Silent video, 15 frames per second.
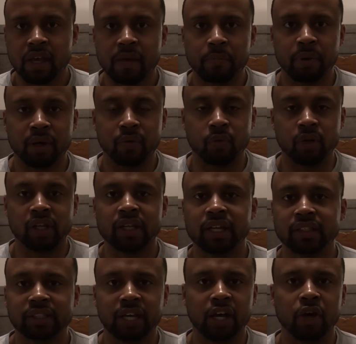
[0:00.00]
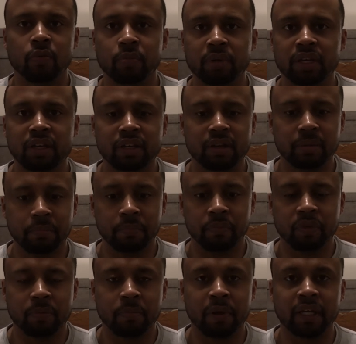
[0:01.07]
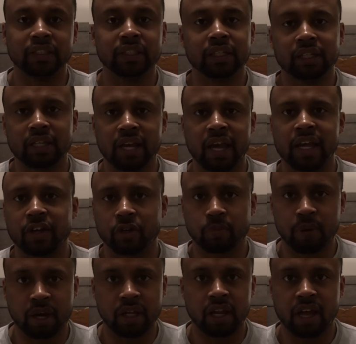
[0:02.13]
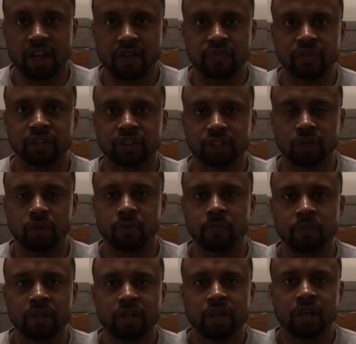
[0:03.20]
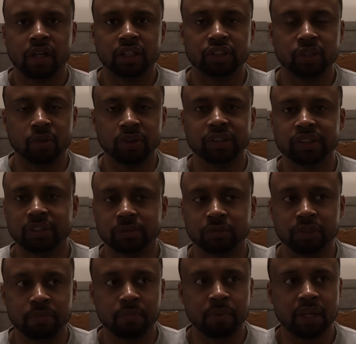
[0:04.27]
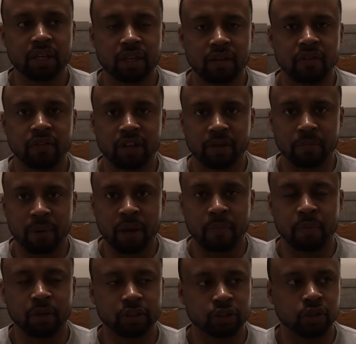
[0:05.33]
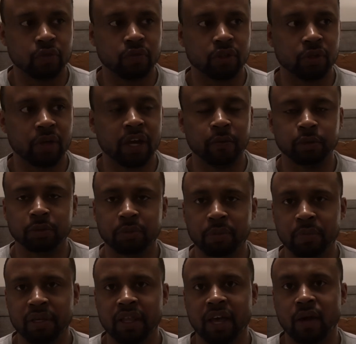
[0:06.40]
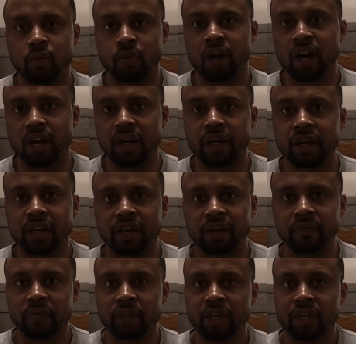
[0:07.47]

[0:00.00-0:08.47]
But really, it's helped me basically anchor my life. So stoicism, to me, in my personal view, helps me be that rock, and